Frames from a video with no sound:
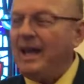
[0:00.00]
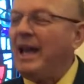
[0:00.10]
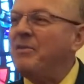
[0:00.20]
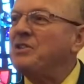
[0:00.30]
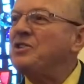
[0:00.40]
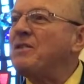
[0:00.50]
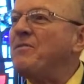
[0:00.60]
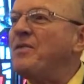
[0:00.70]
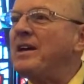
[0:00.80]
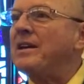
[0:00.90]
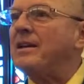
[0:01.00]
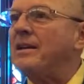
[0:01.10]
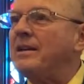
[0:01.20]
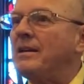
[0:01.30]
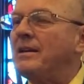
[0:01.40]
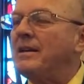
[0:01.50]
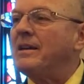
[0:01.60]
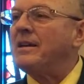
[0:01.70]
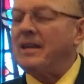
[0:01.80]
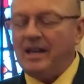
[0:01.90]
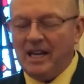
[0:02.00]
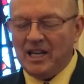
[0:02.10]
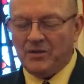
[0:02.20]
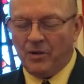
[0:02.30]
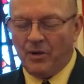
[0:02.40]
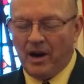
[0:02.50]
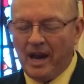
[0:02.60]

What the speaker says: And this event is for